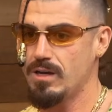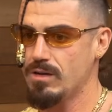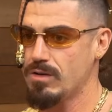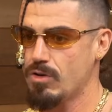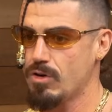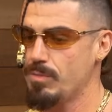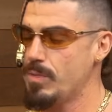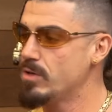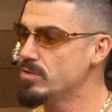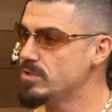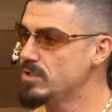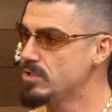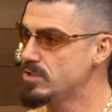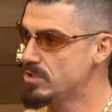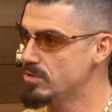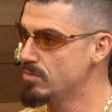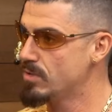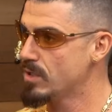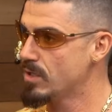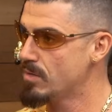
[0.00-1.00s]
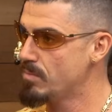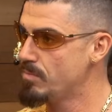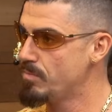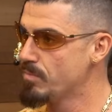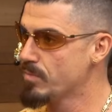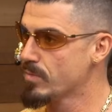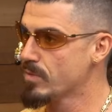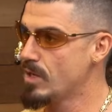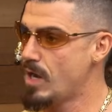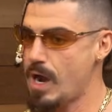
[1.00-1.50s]
Hormozi's suing
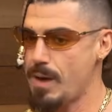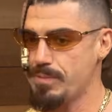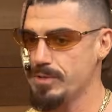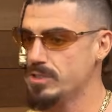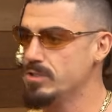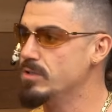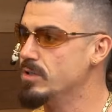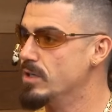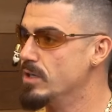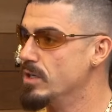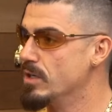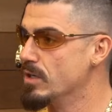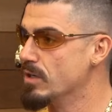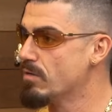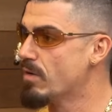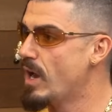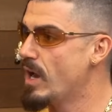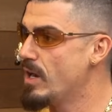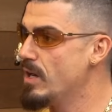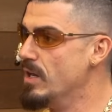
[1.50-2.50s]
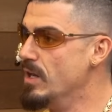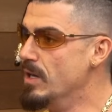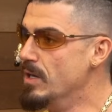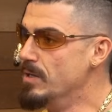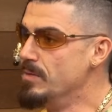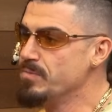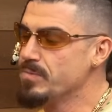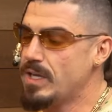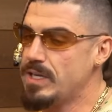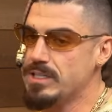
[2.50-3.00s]
them. Opportunity, right?
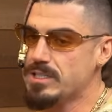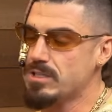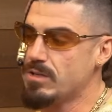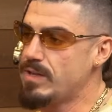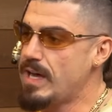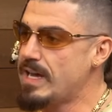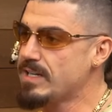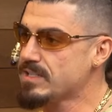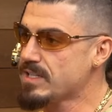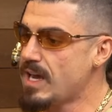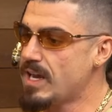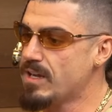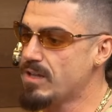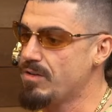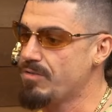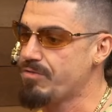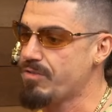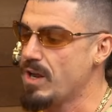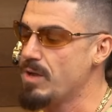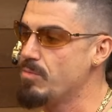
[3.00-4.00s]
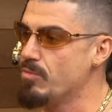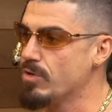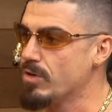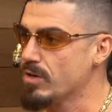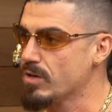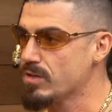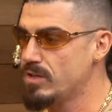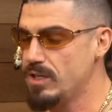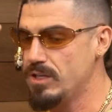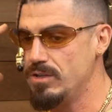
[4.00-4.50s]
And so that's kind of the
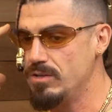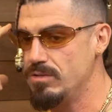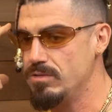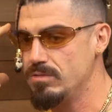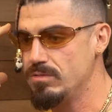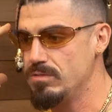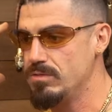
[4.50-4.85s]
framework that